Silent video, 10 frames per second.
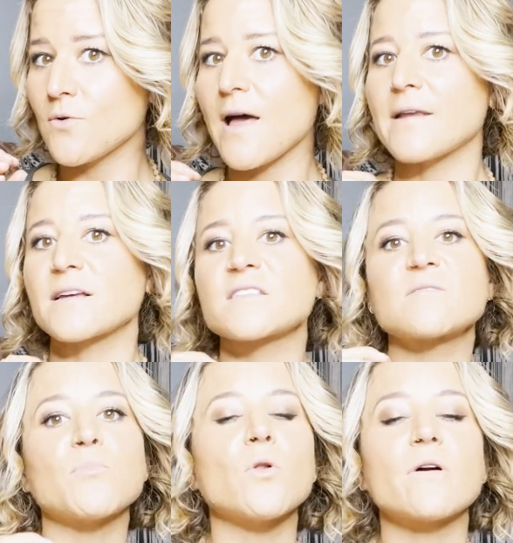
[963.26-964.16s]
and
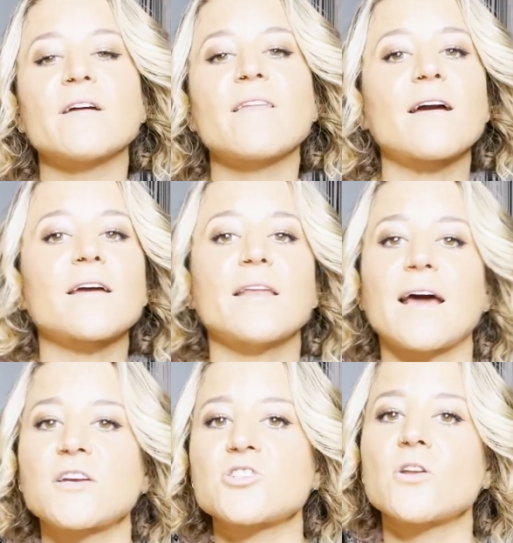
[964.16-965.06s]
exploring that
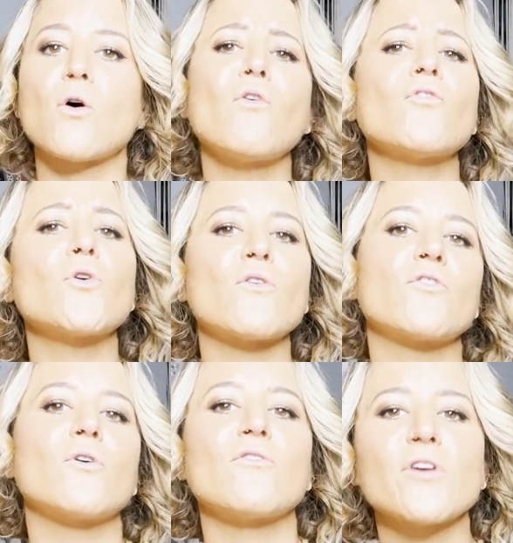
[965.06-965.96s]
connection over and over
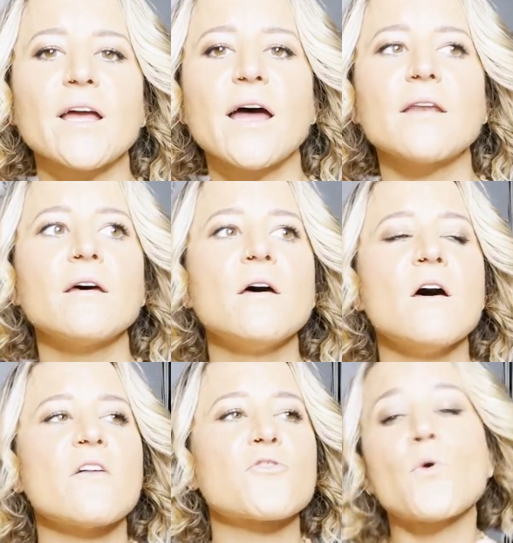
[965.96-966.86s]
and over again
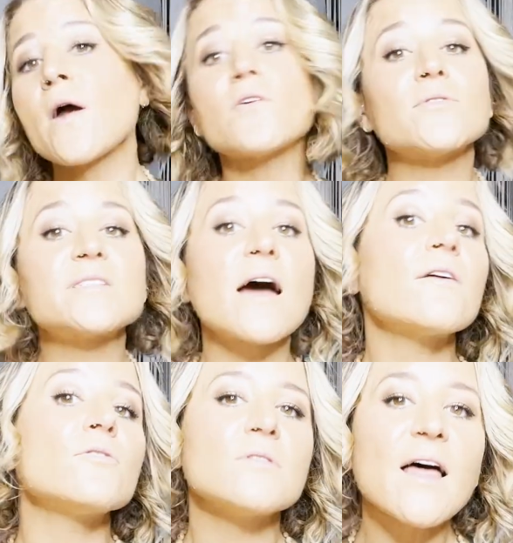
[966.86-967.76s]
throughout your
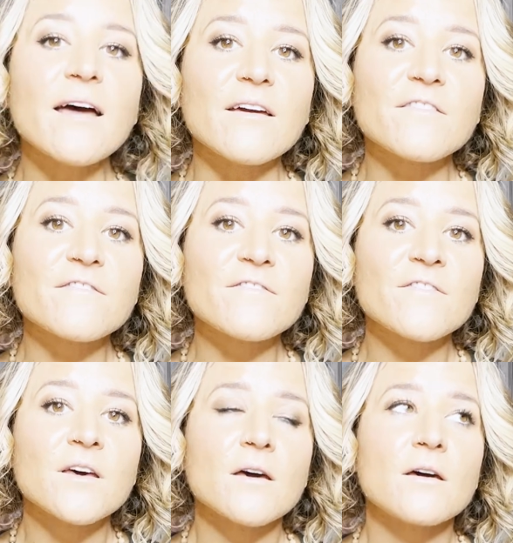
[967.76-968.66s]
entire life.
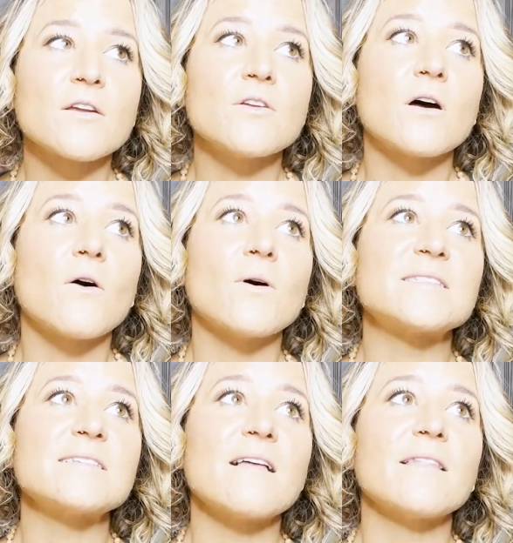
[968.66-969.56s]

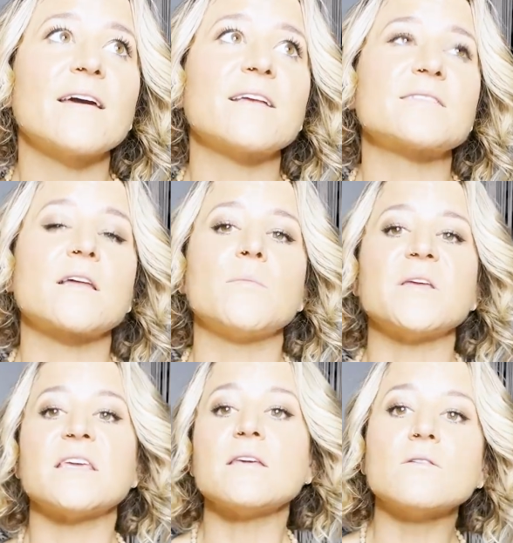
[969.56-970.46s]
It's not like it's going to
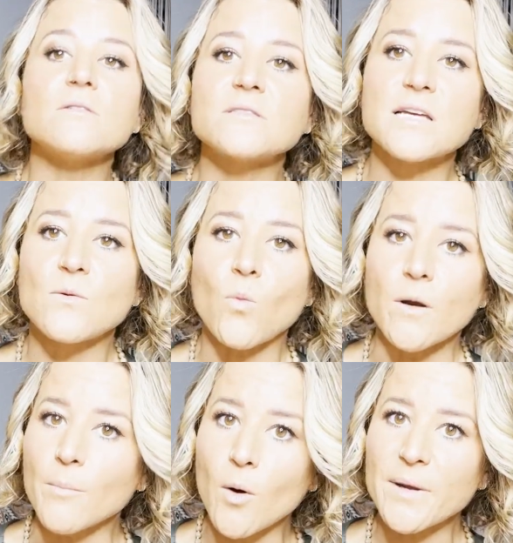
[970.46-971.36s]
be healed in
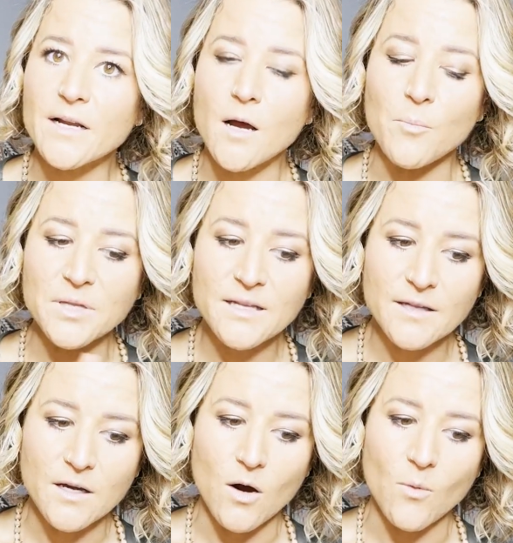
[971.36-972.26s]
one moment and
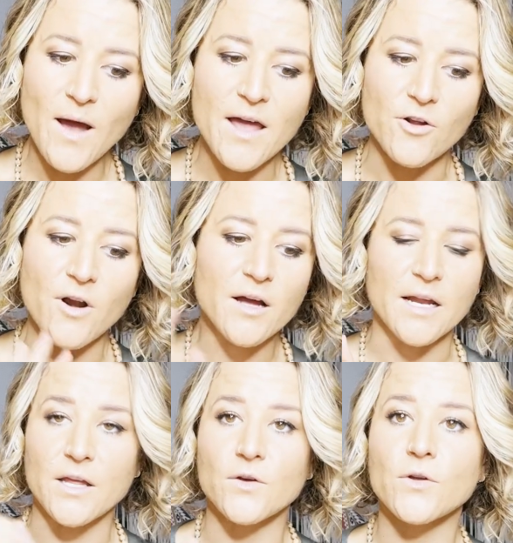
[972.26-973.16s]
completely go away. You're not
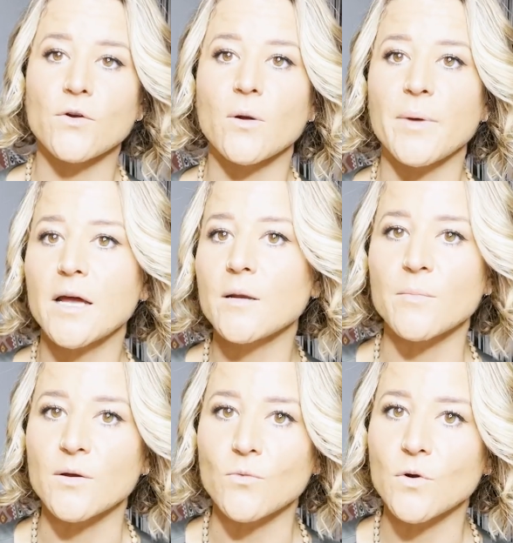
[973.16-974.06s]
going to heal your
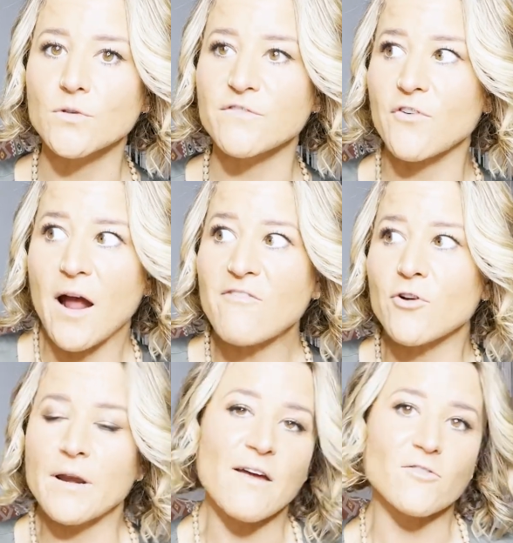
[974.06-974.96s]
abandonment wound forever
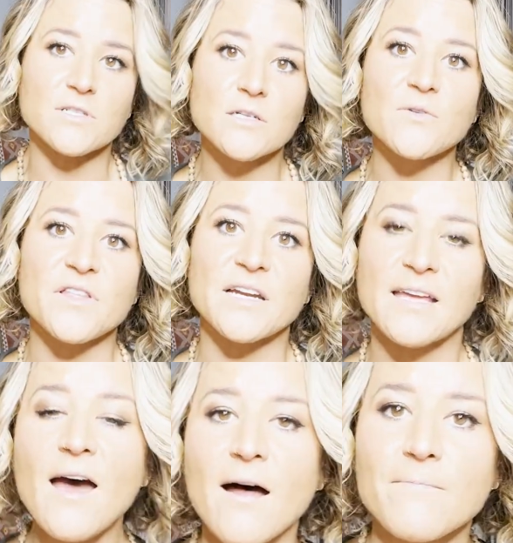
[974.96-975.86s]
and never deal with it
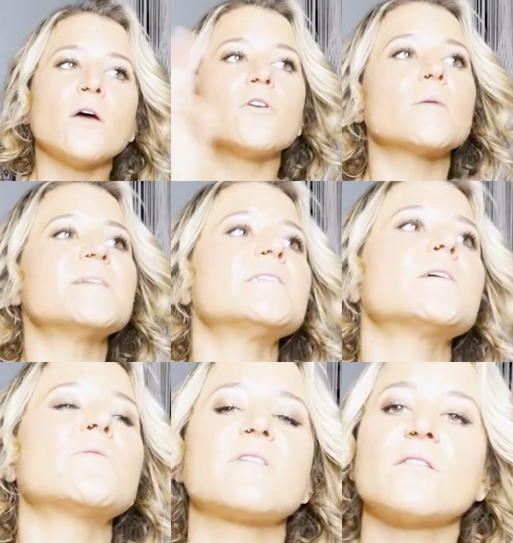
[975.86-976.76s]
again. You're going to be dealing
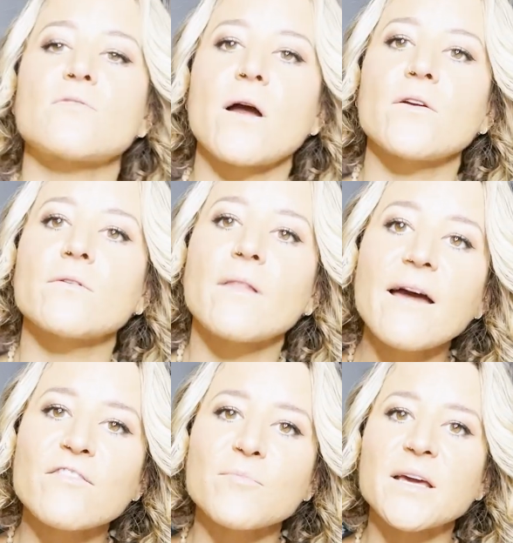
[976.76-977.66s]
with it throughout your
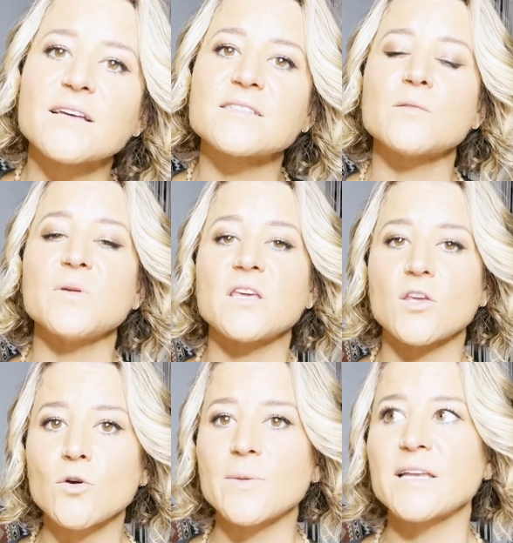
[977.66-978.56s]
life, because to be
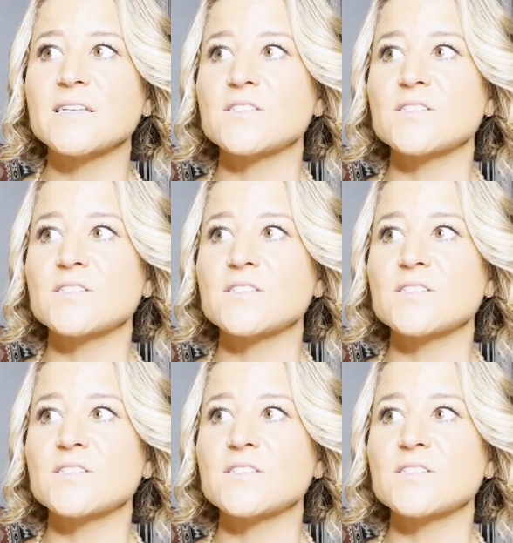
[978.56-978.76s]
human is